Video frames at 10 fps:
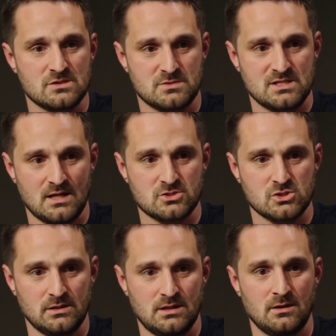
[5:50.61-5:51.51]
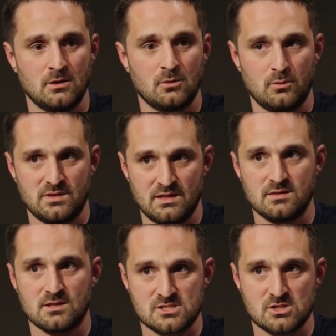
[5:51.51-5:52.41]
substantially
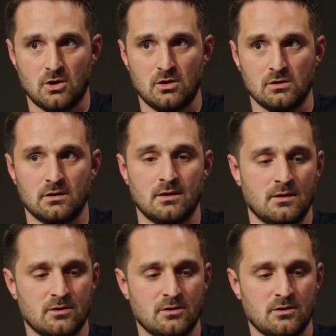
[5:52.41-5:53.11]
within the skull,